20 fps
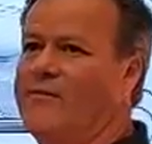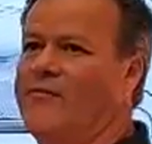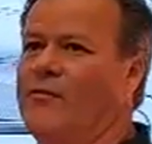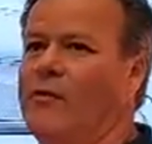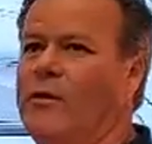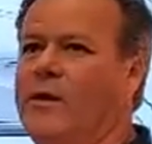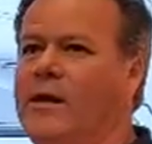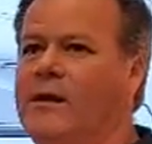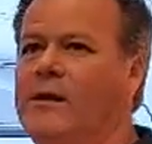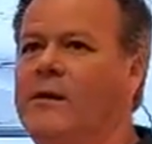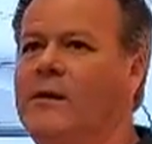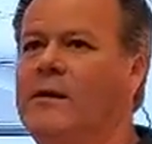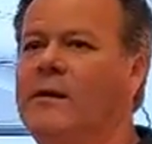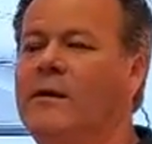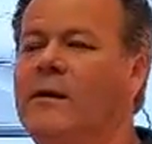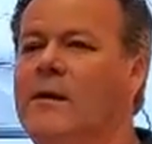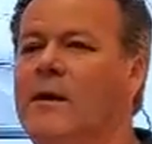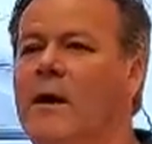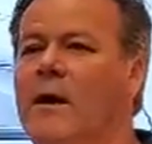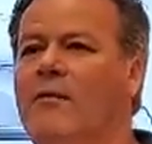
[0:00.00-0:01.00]
for you,
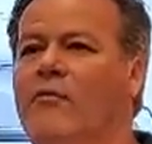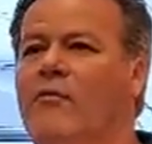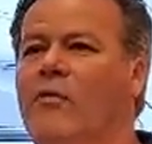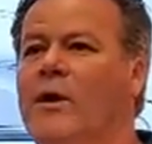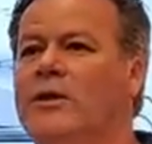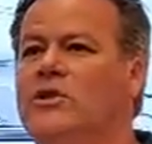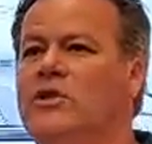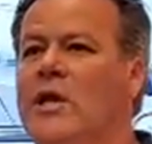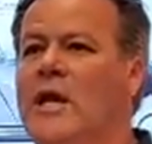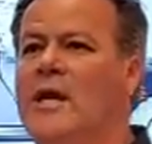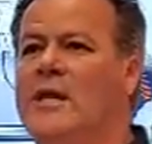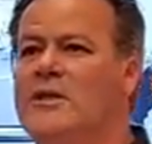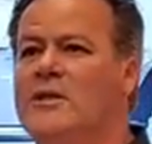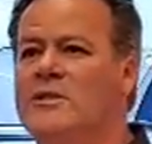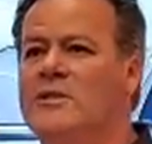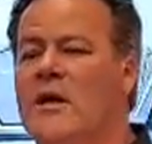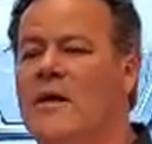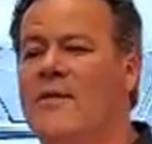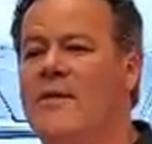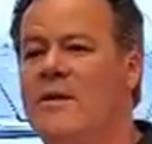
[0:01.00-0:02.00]
of what
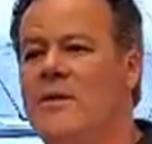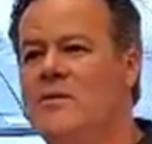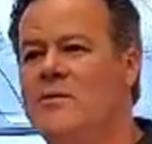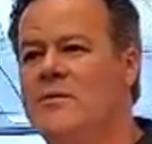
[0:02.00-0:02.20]
changes on the